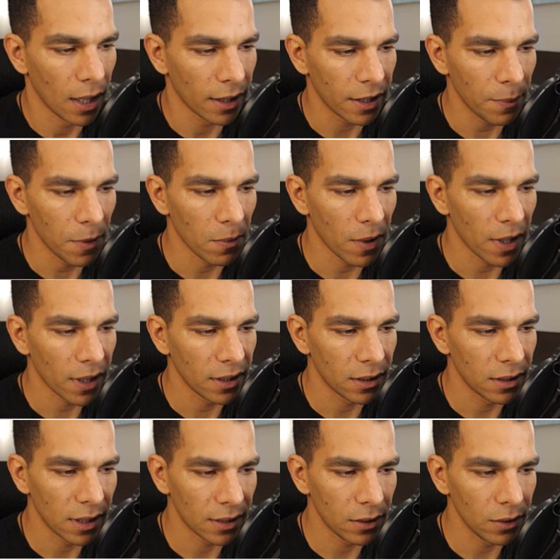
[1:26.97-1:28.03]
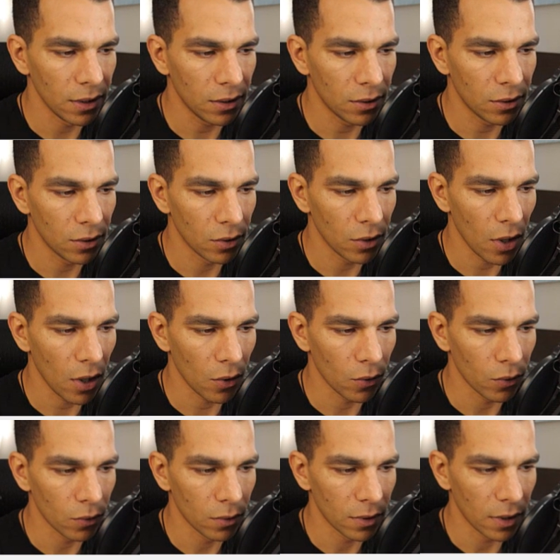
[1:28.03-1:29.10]
Keep in mind that you need to
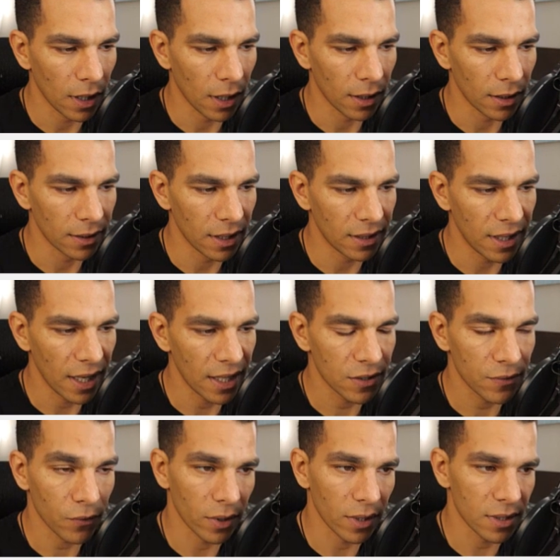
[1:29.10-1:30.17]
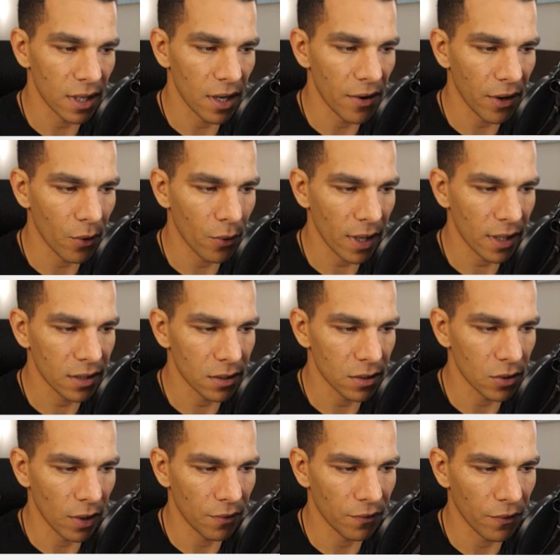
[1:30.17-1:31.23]
know the dates for this earthquakes.
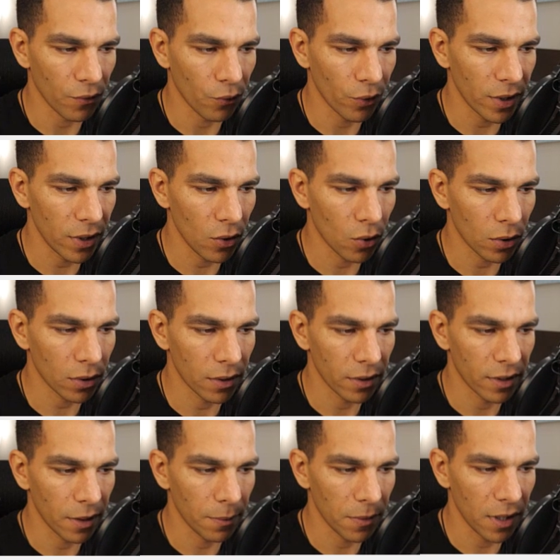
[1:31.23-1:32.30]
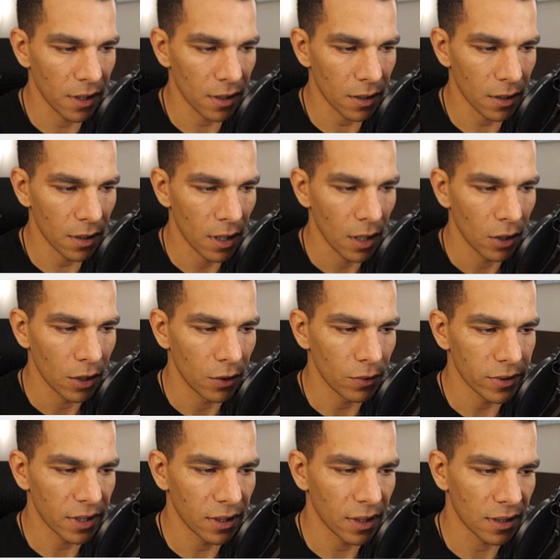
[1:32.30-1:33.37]
So if we order them here, you will
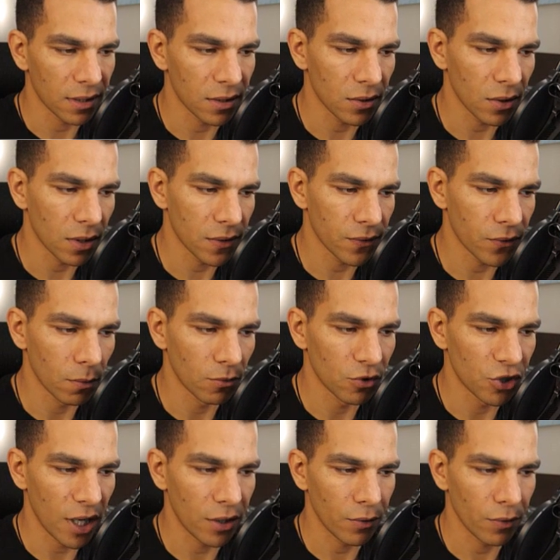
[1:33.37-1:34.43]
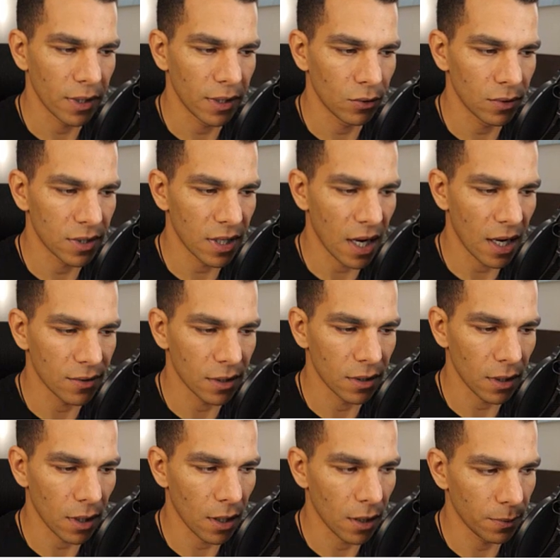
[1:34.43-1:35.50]
see that starts from January
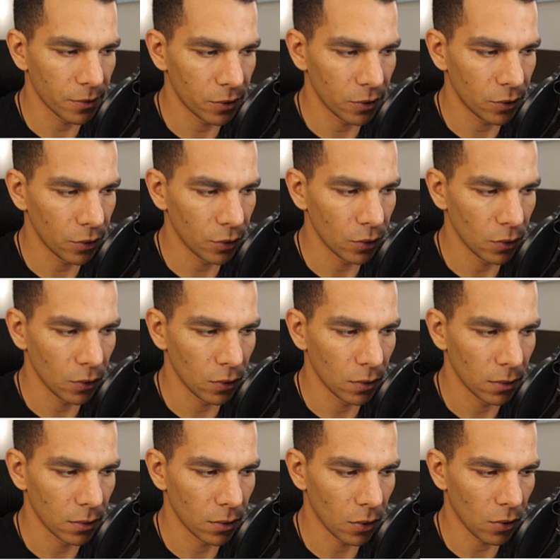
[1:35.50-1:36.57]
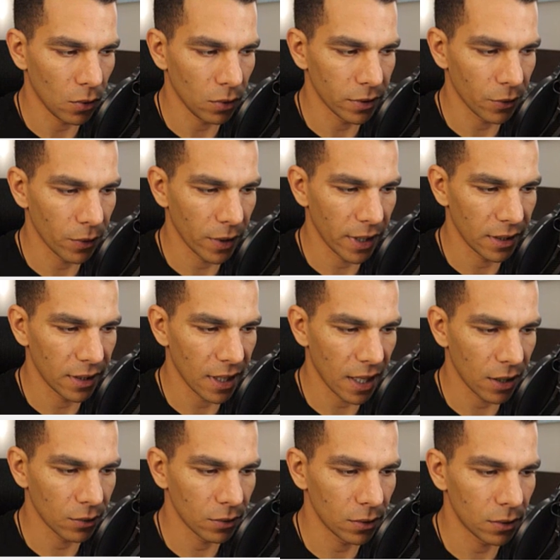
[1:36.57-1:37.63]
2000 up to all the way
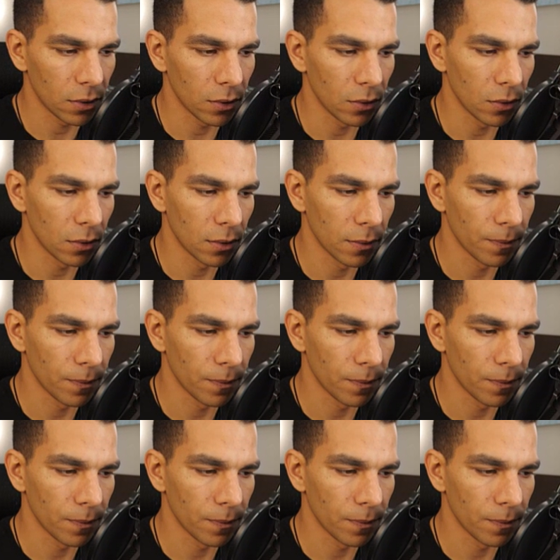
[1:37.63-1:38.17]
down to